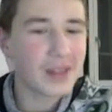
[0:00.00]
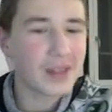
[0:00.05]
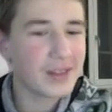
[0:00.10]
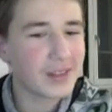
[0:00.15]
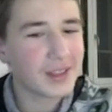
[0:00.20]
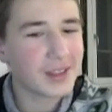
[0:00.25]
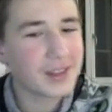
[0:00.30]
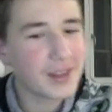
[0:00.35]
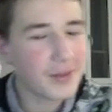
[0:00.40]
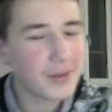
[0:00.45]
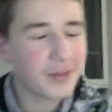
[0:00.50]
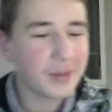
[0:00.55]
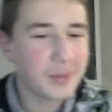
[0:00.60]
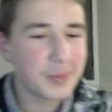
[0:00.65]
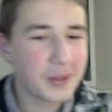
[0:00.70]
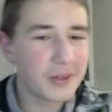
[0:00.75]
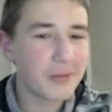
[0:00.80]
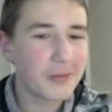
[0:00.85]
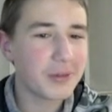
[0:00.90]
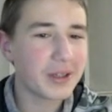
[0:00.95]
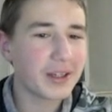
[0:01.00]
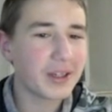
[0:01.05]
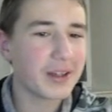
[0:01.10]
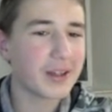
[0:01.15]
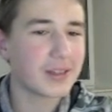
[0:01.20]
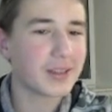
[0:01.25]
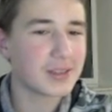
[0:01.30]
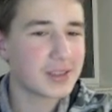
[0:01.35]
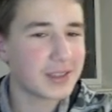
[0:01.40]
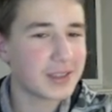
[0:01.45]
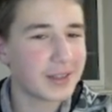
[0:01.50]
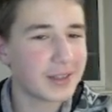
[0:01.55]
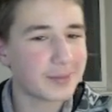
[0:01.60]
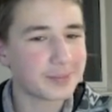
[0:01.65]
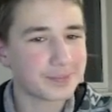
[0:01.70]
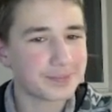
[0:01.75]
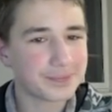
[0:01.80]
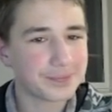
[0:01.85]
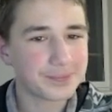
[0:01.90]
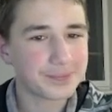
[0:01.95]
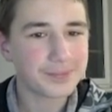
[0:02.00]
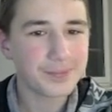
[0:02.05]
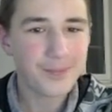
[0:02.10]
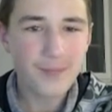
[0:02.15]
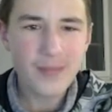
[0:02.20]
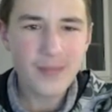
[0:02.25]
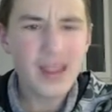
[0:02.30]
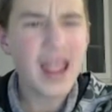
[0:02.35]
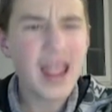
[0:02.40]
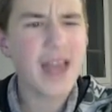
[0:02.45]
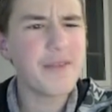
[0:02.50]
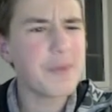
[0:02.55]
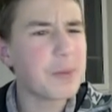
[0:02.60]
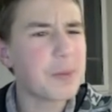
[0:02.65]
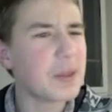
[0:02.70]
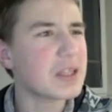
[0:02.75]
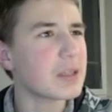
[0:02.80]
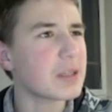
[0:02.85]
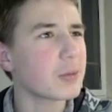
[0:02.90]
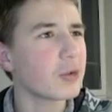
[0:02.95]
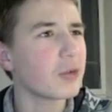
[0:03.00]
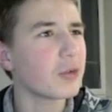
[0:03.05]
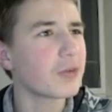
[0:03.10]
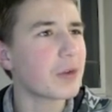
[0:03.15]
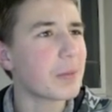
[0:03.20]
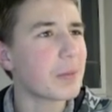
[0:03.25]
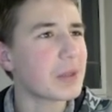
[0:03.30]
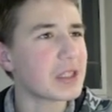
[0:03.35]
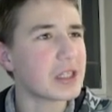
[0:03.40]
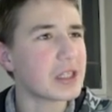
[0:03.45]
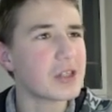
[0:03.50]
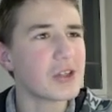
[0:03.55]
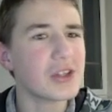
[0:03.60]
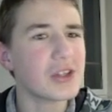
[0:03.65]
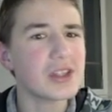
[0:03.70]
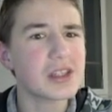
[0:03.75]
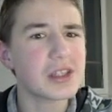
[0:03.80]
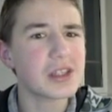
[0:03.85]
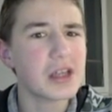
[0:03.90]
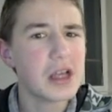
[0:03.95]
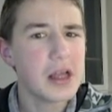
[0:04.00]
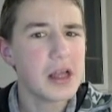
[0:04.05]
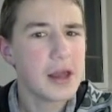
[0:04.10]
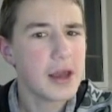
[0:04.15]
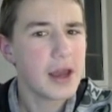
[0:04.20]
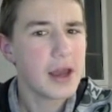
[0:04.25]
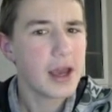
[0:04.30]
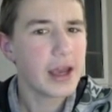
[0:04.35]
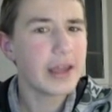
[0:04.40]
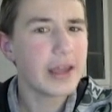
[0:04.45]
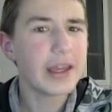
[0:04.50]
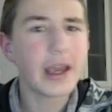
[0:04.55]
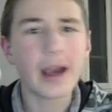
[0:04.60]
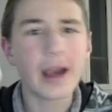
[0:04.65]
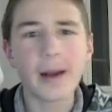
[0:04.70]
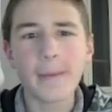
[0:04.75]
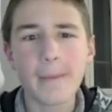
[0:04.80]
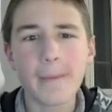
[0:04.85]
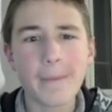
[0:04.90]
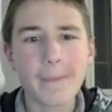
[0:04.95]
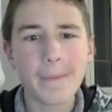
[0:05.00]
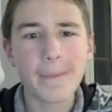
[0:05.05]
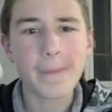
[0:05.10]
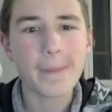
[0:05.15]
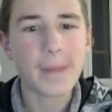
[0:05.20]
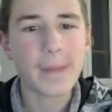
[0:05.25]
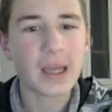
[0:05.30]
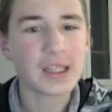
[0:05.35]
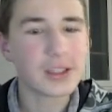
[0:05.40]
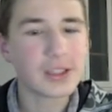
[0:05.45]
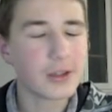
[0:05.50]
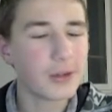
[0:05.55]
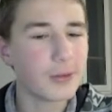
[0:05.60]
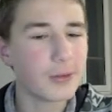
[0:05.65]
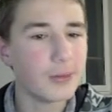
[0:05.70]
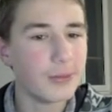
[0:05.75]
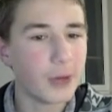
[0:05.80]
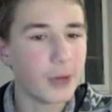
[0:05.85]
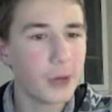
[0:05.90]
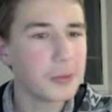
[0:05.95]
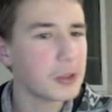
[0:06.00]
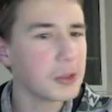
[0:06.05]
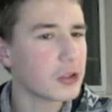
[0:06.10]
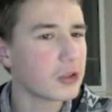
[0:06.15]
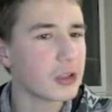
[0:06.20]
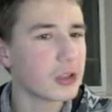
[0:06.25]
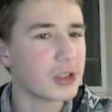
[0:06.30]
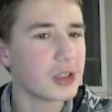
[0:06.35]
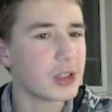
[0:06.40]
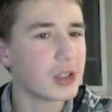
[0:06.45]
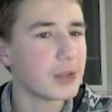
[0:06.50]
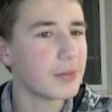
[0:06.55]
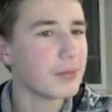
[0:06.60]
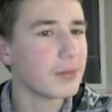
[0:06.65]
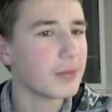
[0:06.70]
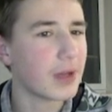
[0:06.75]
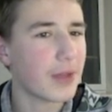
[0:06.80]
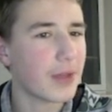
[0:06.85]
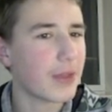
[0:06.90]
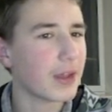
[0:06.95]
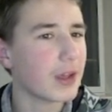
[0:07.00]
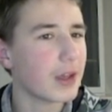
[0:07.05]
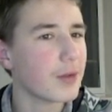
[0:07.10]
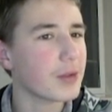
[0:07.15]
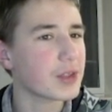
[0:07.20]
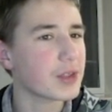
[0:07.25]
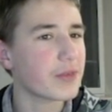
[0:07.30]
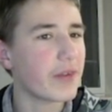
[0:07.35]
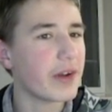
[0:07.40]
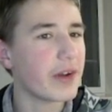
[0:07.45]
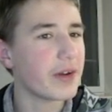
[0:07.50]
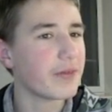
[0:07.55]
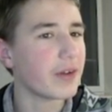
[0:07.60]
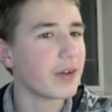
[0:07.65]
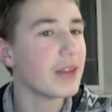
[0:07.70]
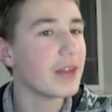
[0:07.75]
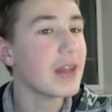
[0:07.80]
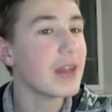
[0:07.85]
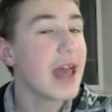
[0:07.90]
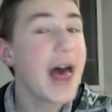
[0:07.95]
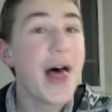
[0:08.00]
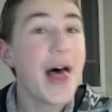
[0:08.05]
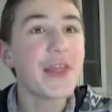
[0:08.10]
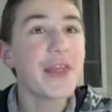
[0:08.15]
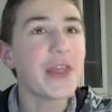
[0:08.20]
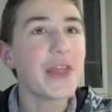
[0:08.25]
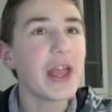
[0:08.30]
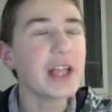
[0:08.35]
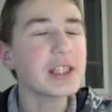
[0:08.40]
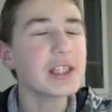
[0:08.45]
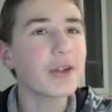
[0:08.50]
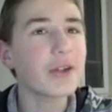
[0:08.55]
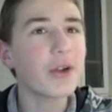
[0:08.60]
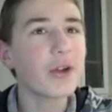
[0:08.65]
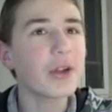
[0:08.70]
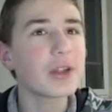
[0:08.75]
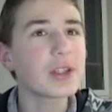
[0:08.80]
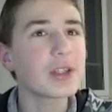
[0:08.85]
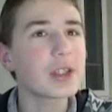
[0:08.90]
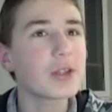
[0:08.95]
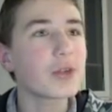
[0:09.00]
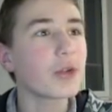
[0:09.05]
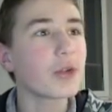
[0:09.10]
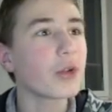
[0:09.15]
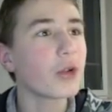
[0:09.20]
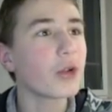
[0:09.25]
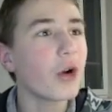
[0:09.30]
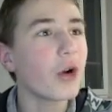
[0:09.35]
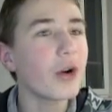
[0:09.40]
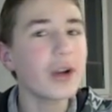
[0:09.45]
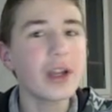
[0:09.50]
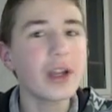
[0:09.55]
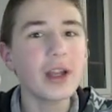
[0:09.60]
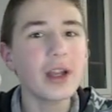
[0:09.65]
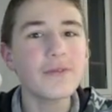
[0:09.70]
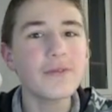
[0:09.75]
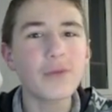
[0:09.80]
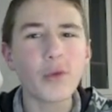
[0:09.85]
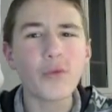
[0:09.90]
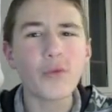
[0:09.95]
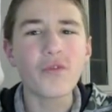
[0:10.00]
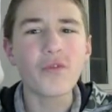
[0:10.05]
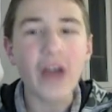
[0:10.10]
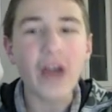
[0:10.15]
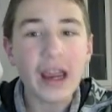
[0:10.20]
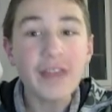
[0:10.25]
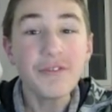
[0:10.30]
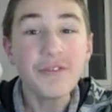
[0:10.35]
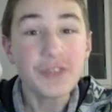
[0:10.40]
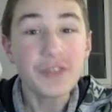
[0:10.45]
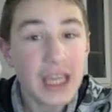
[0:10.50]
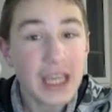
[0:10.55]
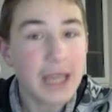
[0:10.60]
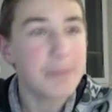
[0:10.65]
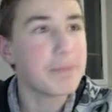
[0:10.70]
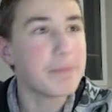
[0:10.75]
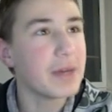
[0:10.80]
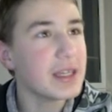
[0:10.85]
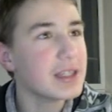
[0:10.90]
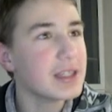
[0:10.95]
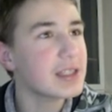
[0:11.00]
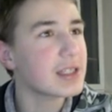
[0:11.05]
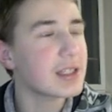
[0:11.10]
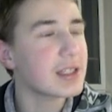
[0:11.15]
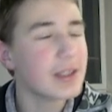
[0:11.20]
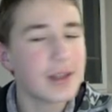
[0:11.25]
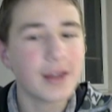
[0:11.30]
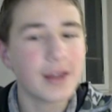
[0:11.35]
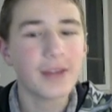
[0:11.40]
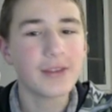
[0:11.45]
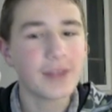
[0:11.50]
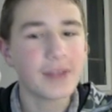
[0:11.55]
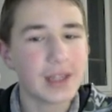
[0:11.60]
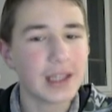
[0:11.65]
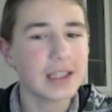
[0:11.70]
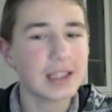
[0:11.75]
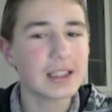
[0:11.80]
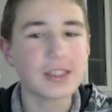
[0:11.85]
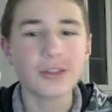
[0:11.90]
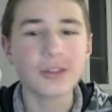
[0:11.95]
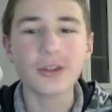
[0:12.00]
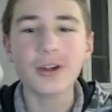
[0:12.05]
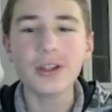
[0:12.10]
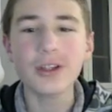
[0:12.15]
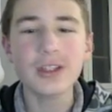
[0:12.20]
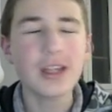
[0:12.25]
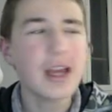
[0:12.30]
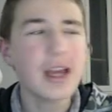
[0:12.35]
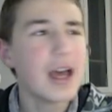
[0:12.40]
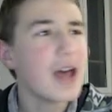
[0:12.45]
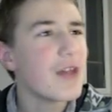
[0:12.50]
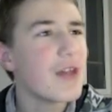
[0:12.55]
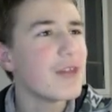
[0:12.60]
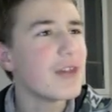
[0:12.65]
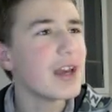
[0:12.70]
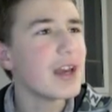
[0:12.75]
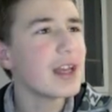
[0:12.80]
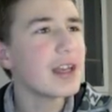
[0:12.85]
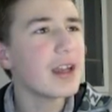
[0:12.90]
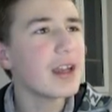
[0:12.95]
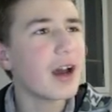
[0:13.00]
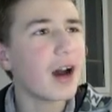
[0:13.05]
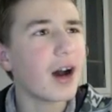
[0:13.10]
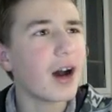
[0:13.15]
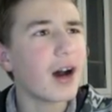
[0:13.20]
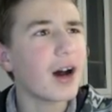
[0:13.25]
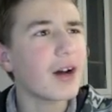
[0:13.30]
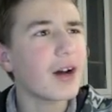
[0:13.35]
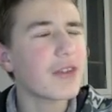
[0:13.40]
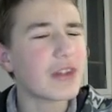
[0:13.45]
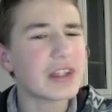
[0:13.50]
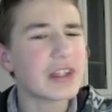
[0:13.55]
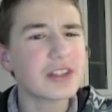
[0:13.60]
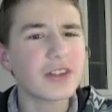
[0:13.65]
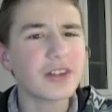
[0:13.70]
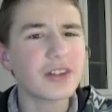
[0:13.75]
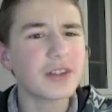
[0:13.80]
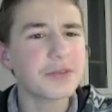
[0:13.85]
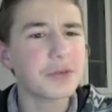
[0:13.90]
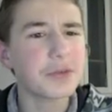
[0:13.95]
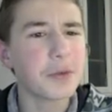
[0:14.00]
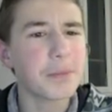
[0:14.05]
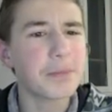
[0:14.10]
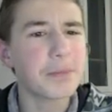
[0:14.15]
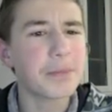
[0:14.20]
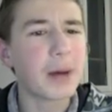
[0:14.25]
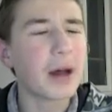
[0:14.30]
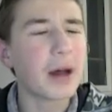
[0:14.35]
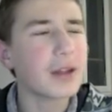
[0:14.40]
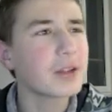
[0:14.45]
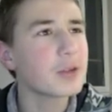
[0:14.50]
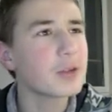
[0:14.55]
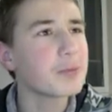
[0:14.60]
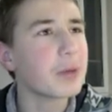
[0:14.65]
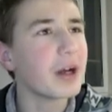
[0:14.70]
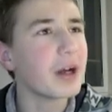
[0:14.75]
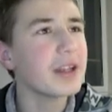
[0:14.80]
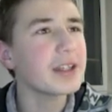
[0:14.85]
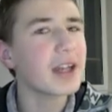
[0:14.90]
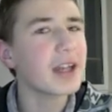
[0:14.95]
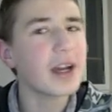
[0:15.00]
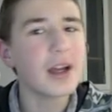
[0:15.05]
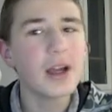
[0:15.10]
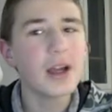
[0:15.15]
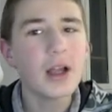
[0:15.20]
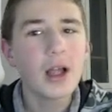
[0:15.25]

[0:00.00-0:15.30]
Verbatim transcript: that there will be nobody else. Yeah. And we played some cool front positions, and yeah, so hope you enjoyed the stream. I think it was very fun. Thanks a lot to Logan for 5k bits, thanks a lot. Then thanks a lot to Panda